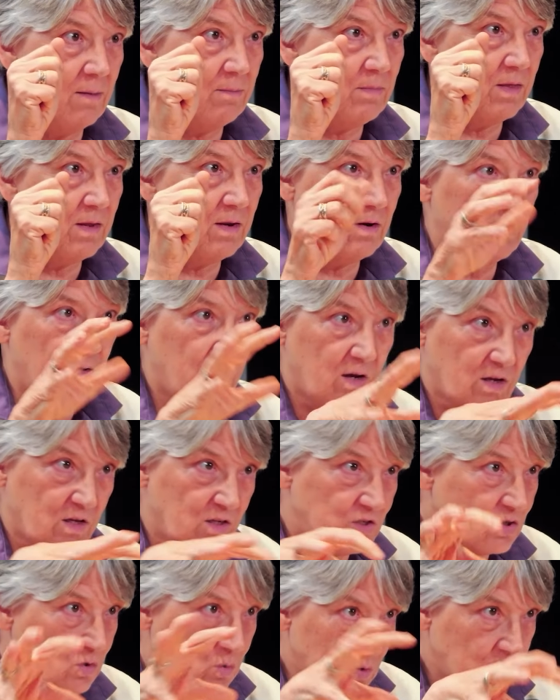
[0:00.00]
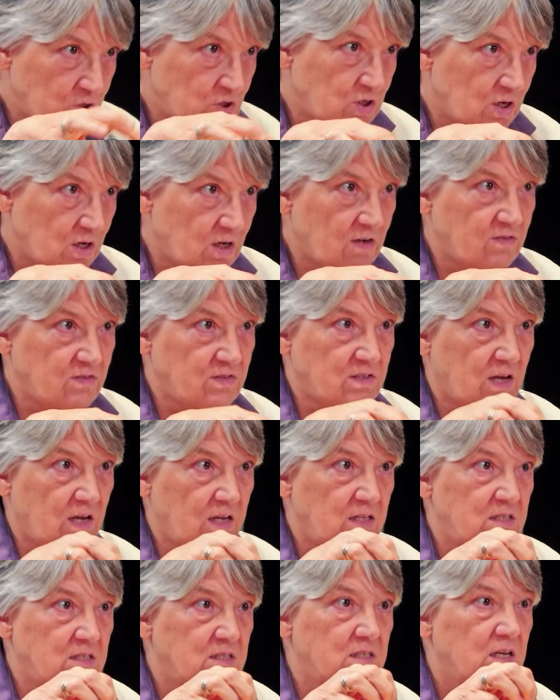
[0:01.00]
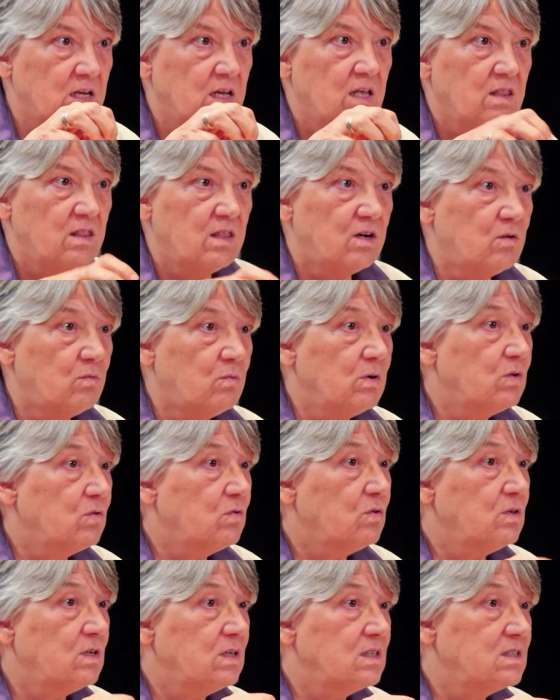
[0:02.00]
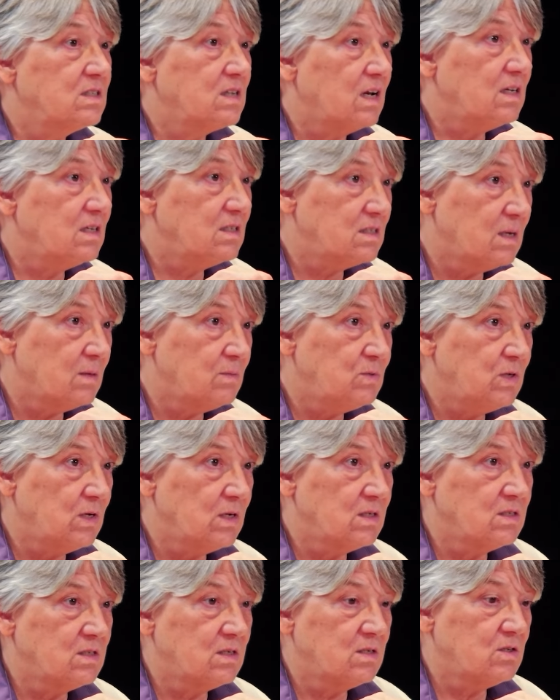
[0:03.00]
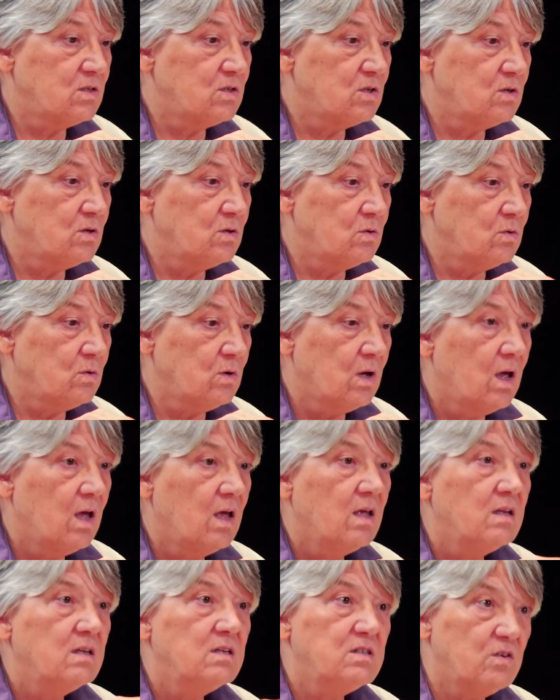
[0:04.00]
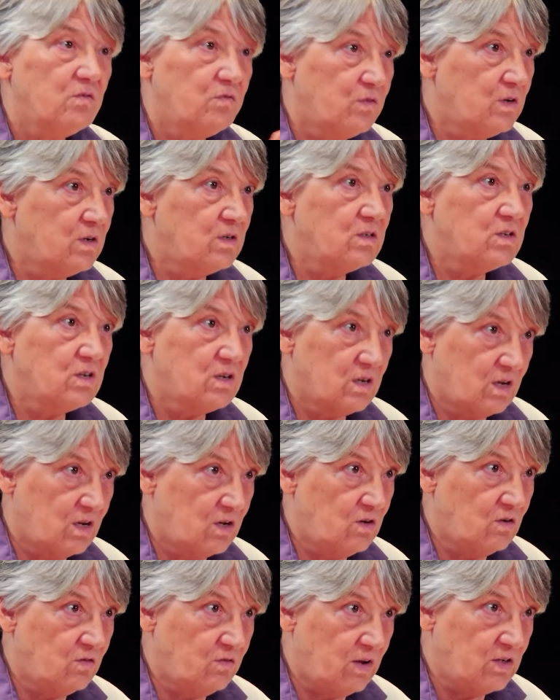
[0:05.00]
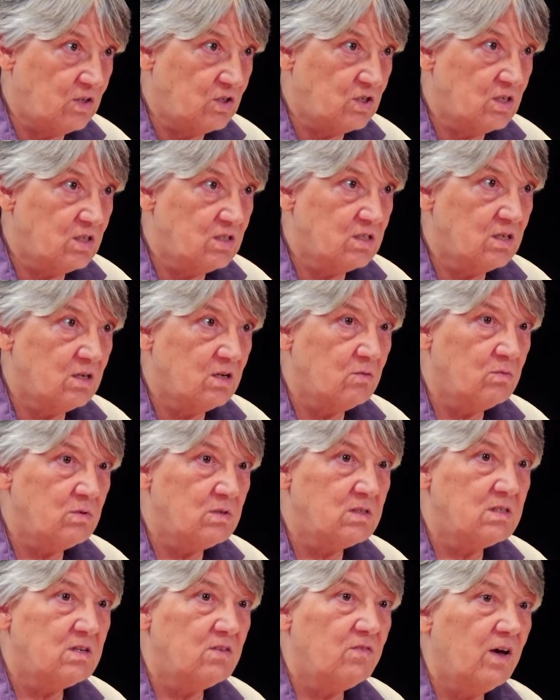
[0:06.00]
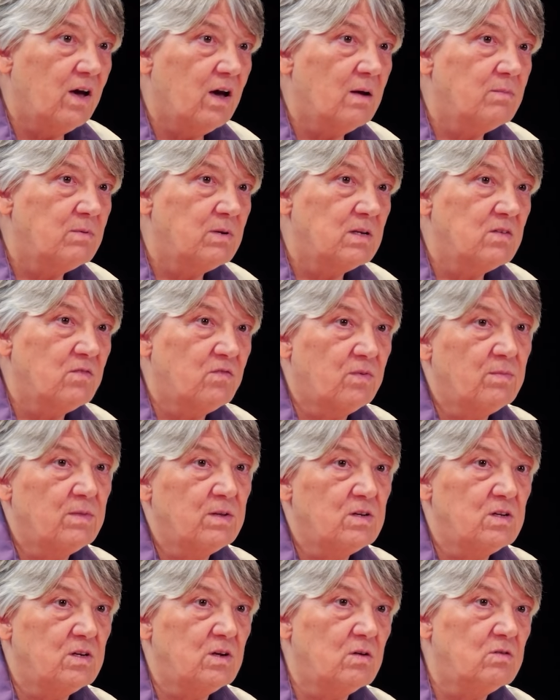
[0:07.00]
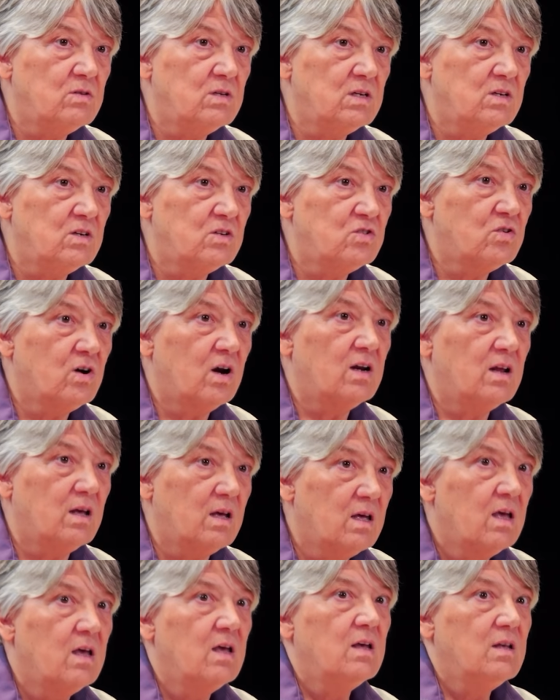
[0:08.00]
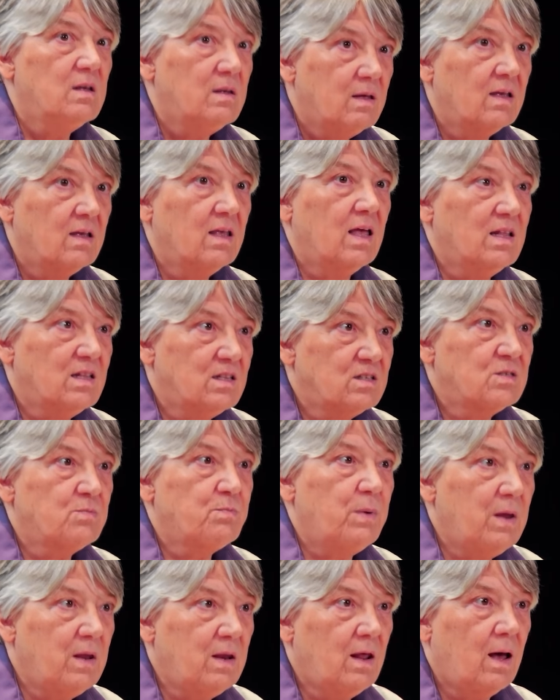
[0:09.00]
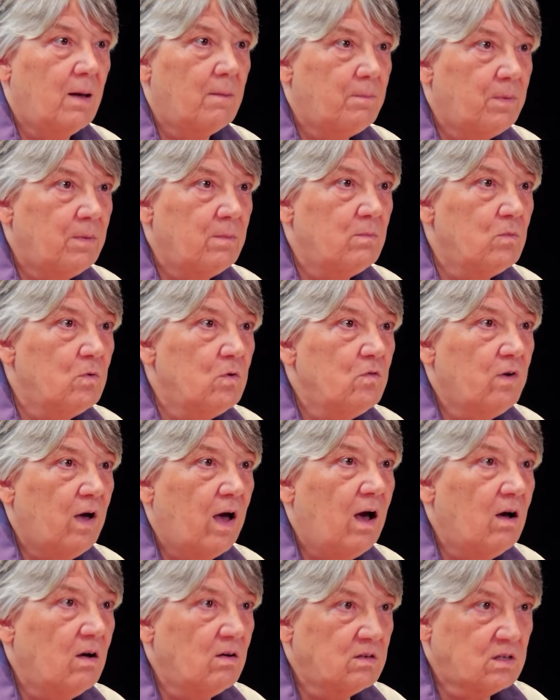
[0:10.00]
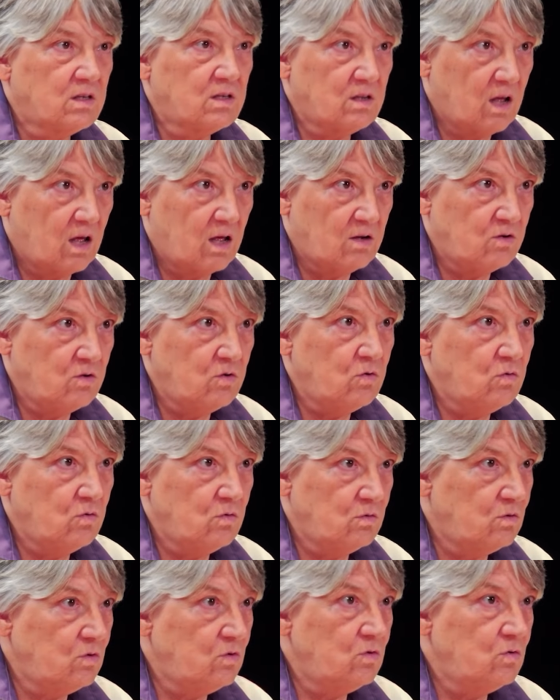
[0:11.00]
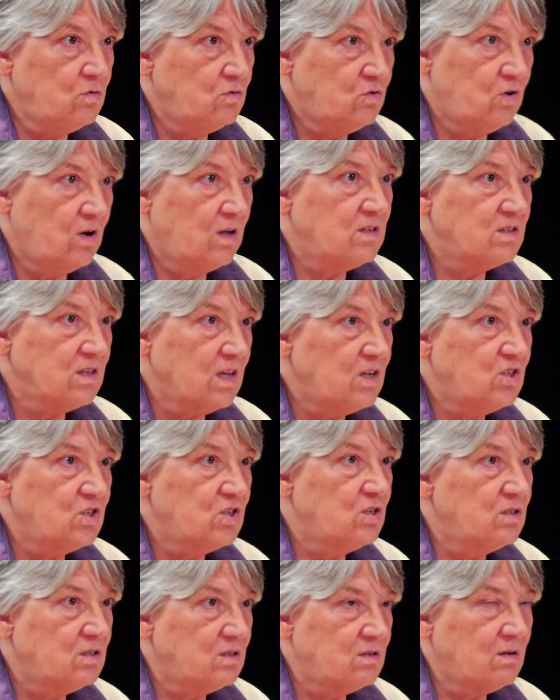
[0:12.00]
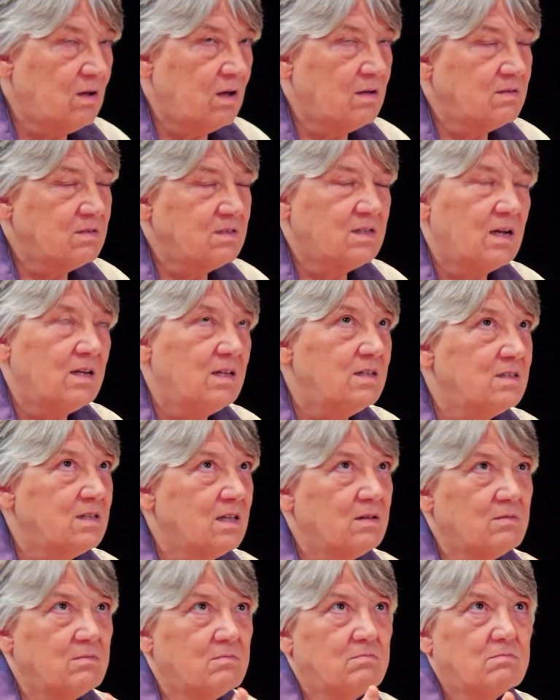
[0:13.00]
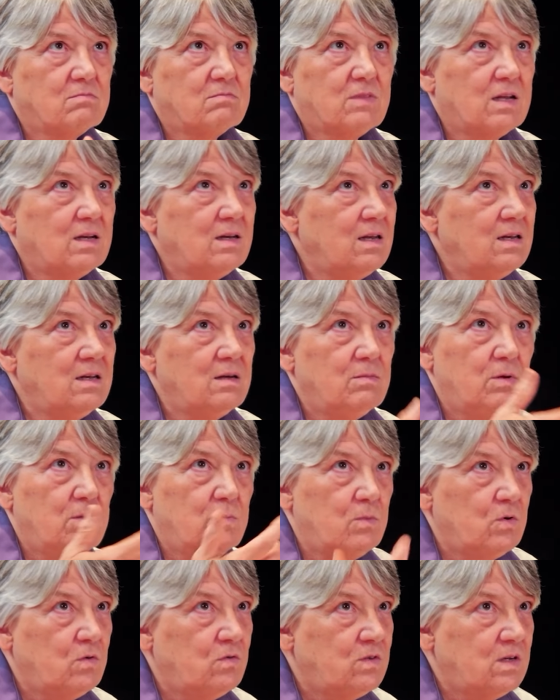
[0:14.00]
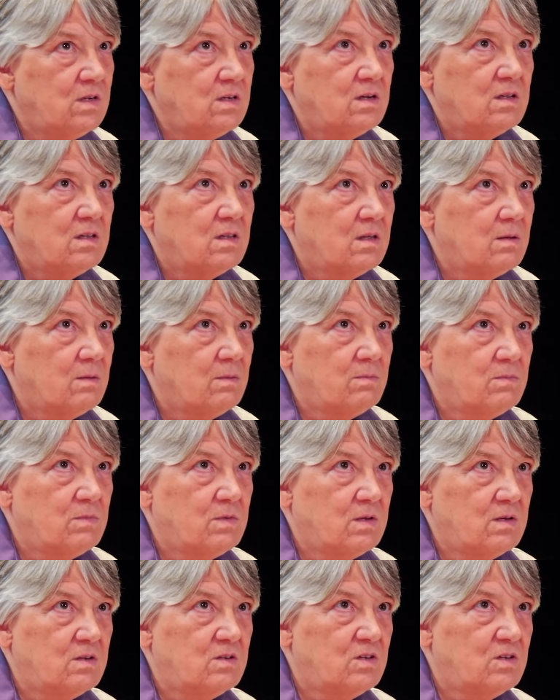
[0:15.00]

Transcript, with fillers: that are a consortia of sites that are recruiting study subjects into different interventions. And it was developed from the DOD to try to, again, speed up and move out new translation studies that need to be moved into